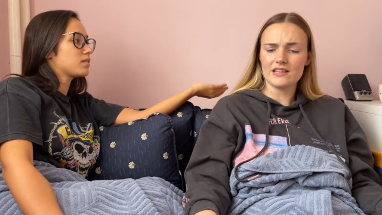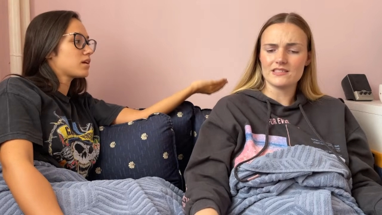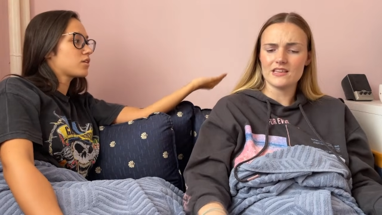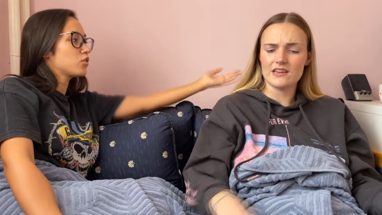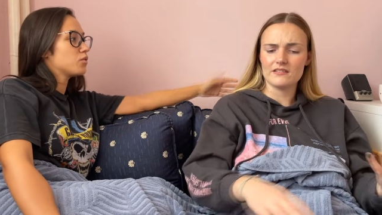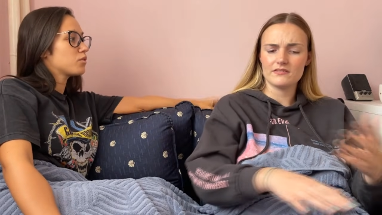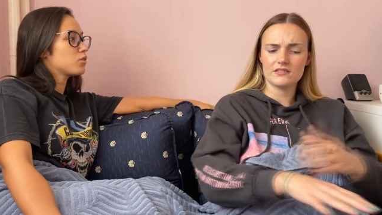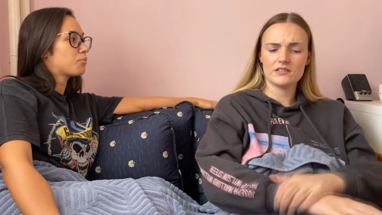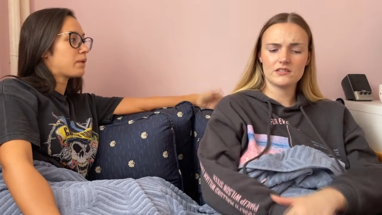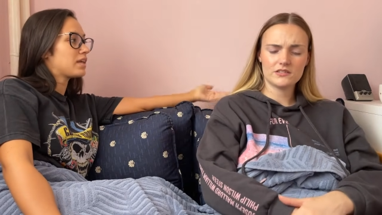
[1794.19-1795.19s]
Speaker 1: that like, safe. You,
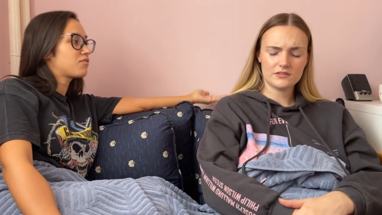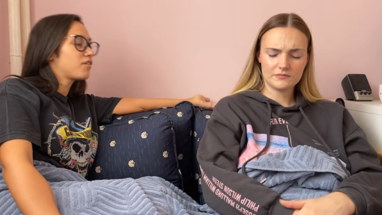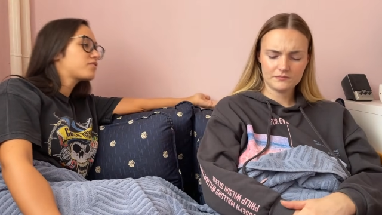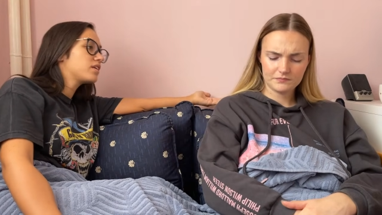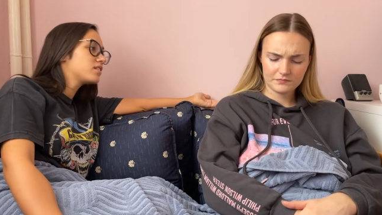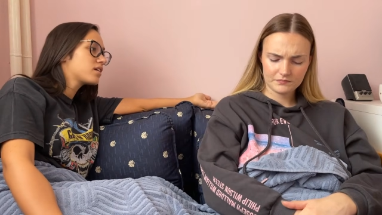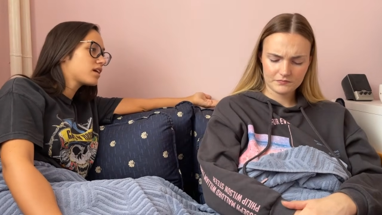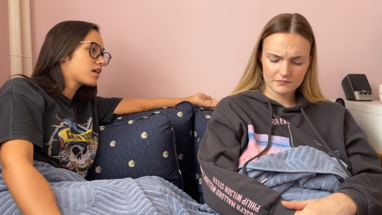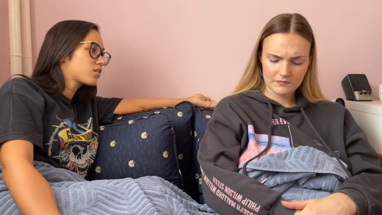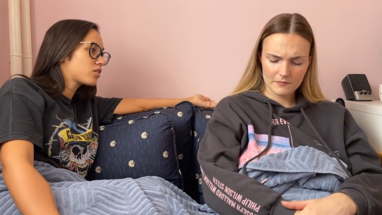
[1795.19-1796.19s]
Speaker 2: you paid fifteen.
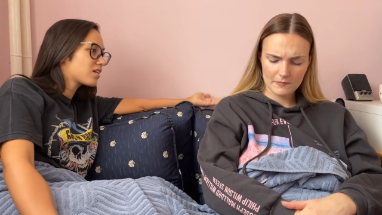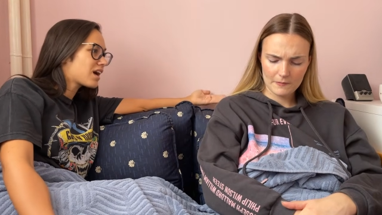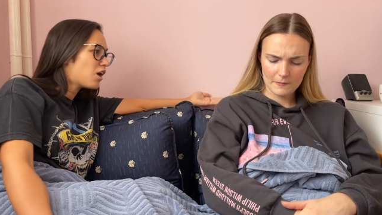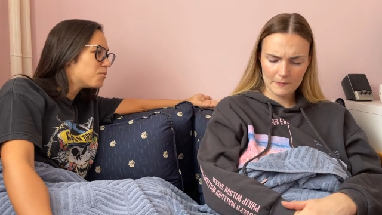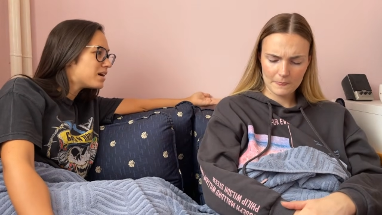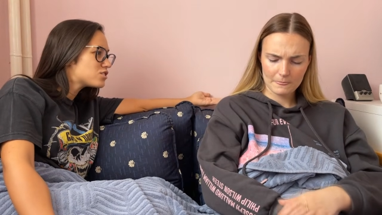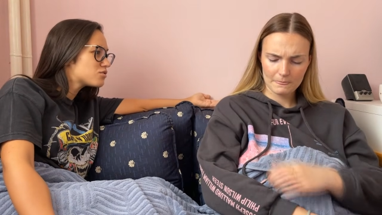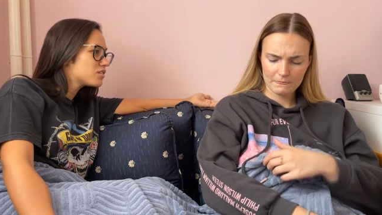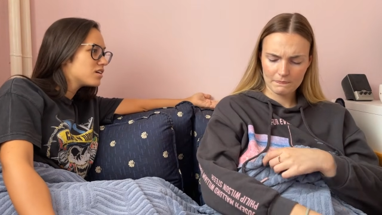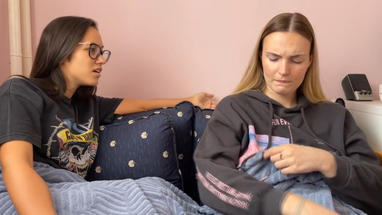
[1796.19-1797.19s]
How
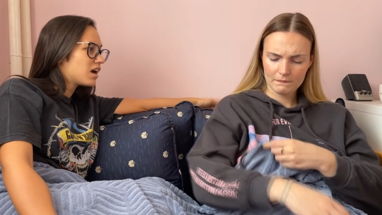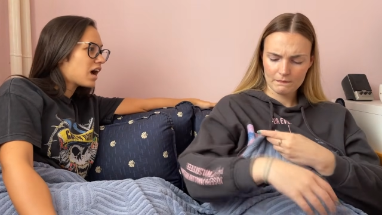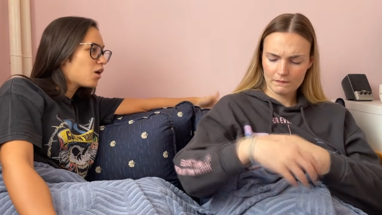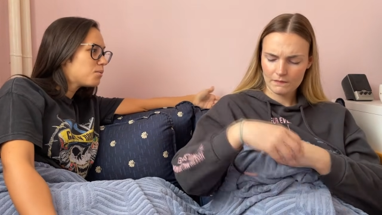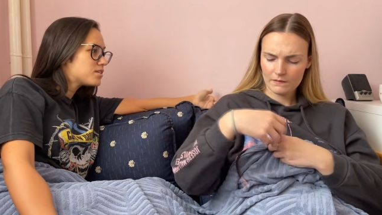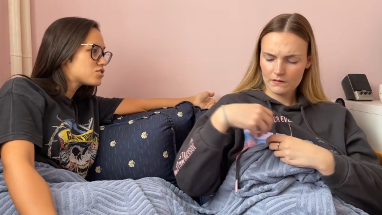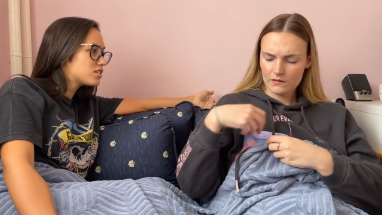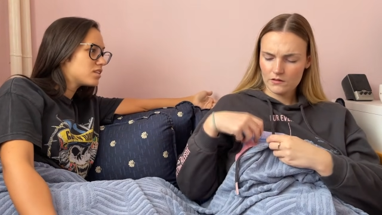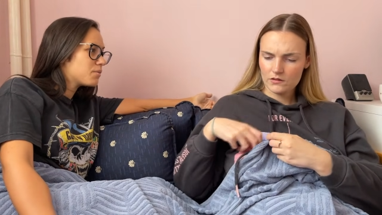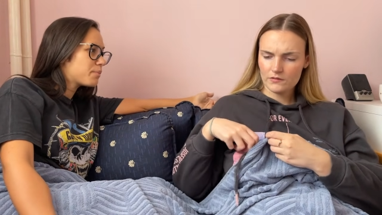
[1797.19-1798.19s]
much? How much
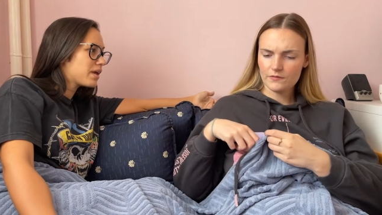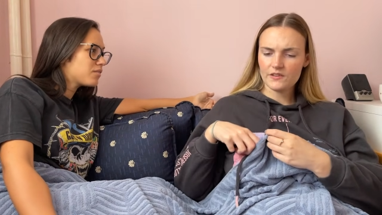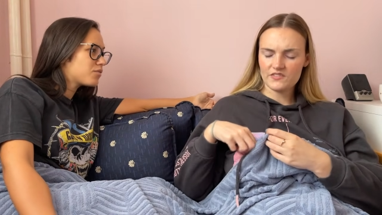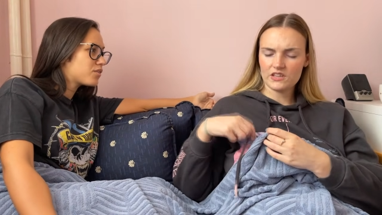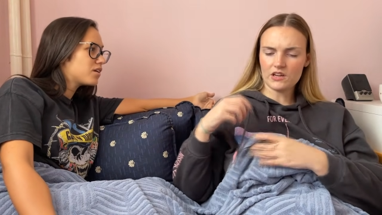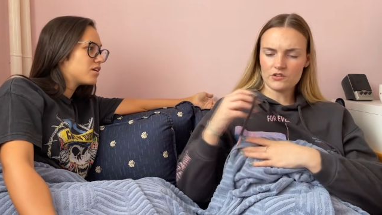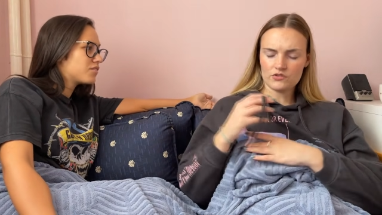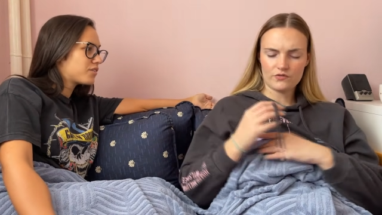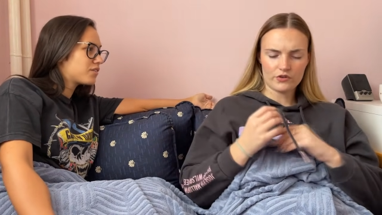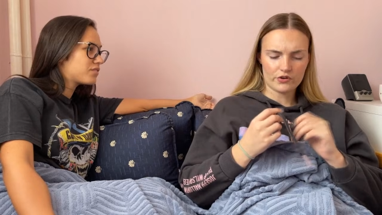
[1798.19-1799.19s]
did they pay? Fifteen hundred
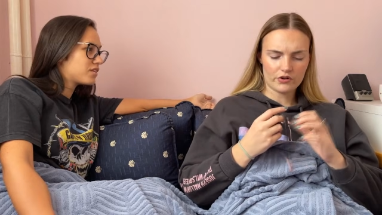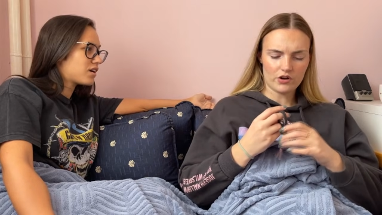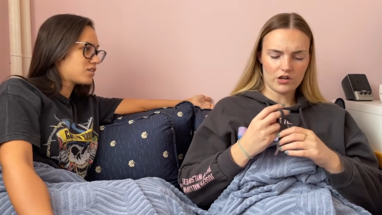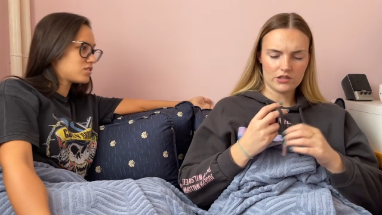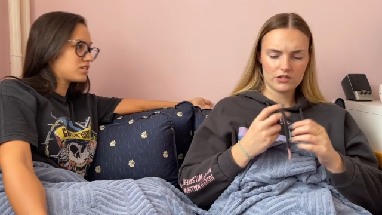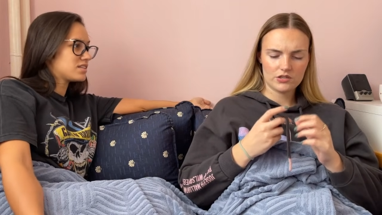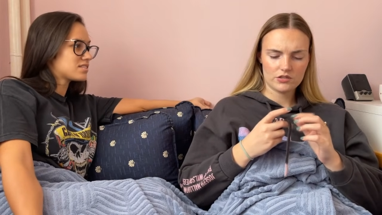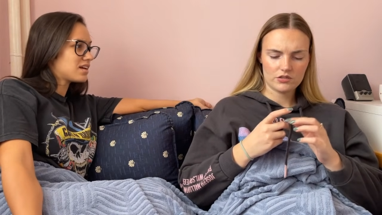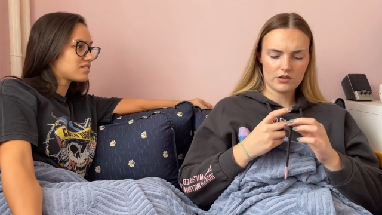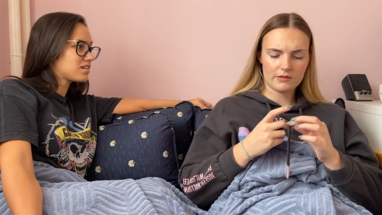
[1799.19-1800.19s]
for her college. That's
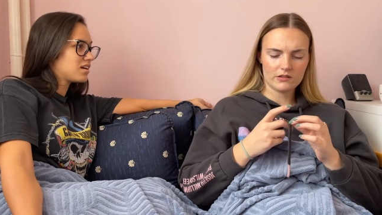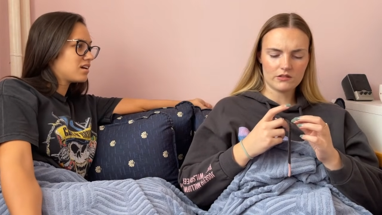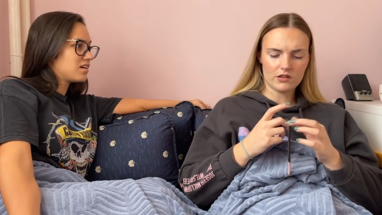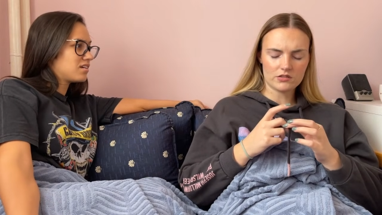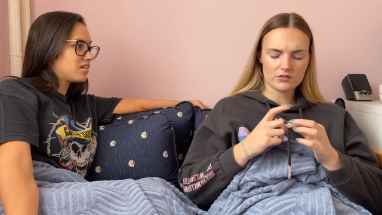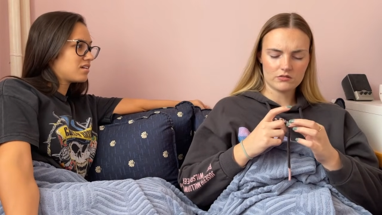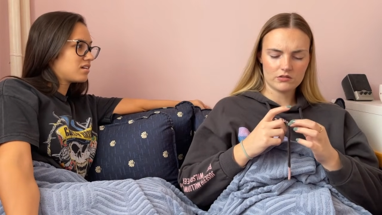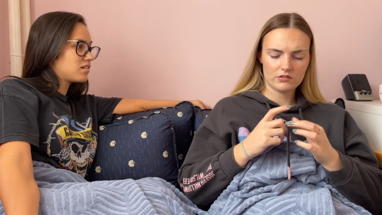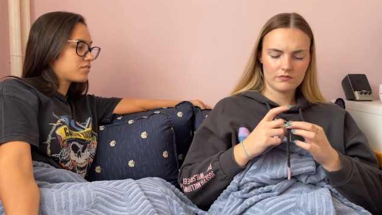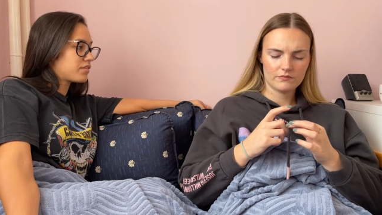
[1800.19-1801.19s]
not. I
Speaker 1: mean, law
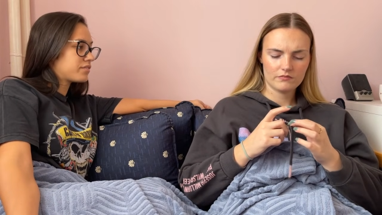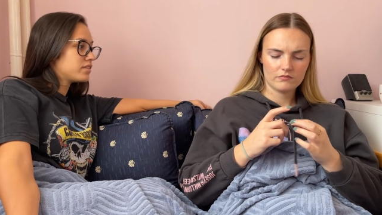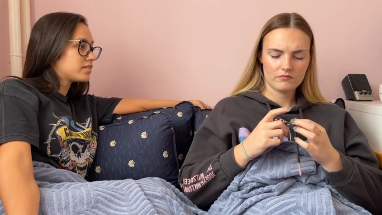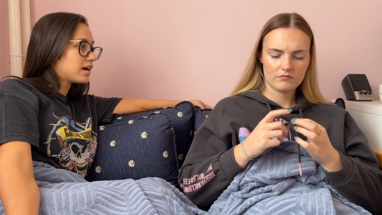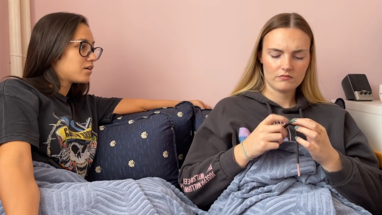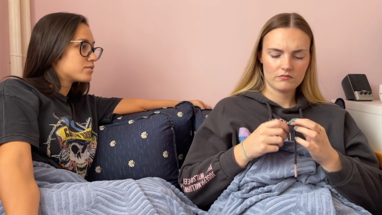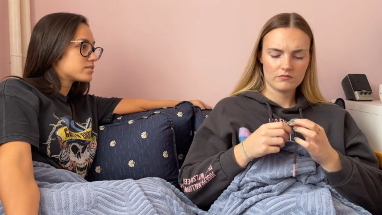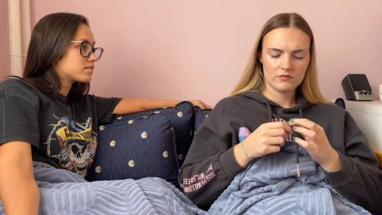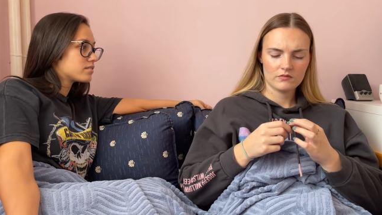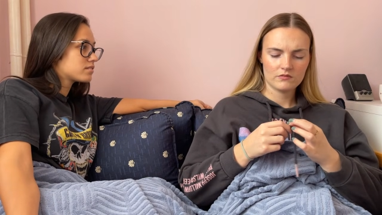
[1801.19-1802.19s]
school.
Speaker 2: Fifteen
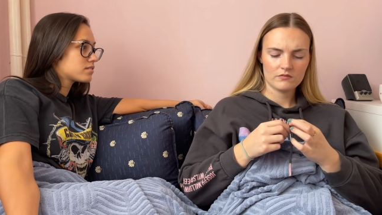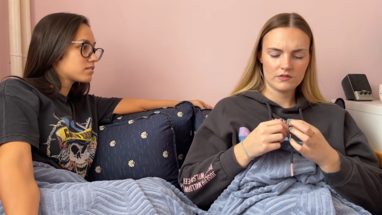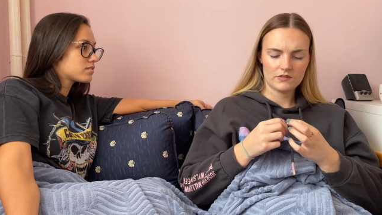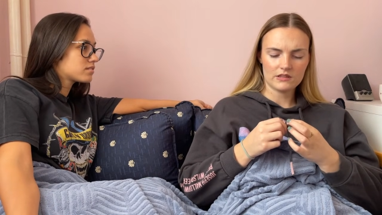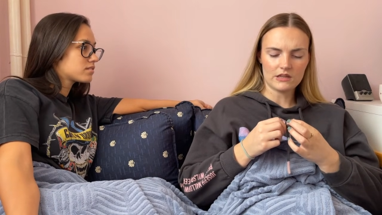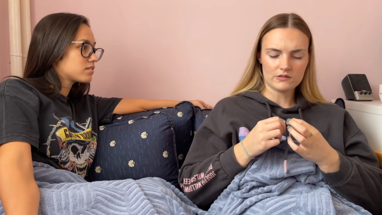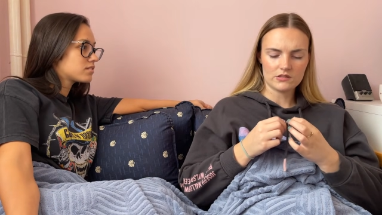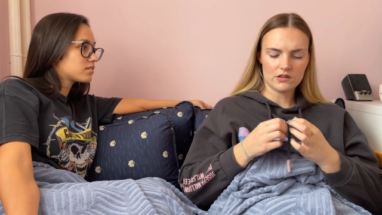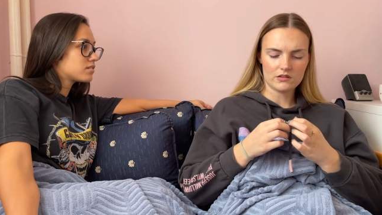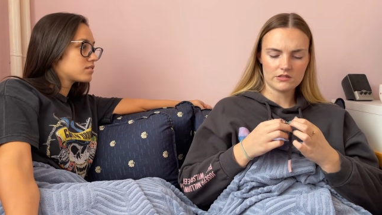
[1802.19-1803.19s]
thousand.
Speaker 1: Fifteen thousand
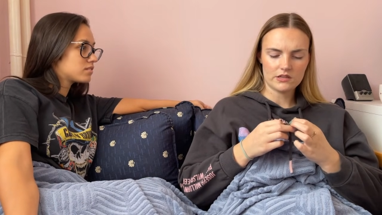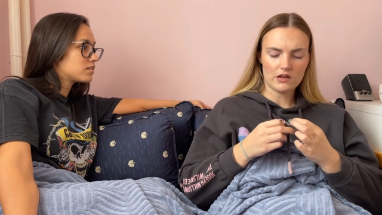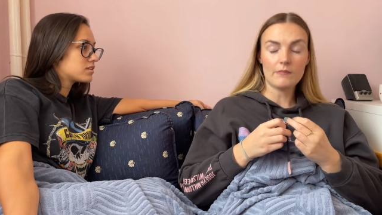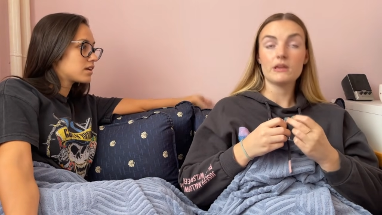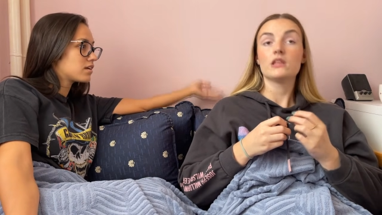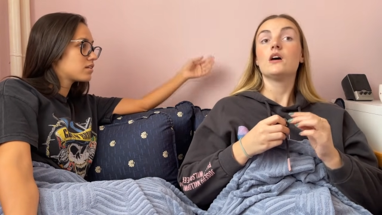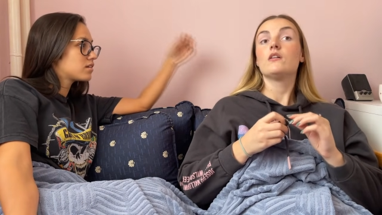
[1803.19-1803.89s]
dollars. Yeah. yeah. I mean,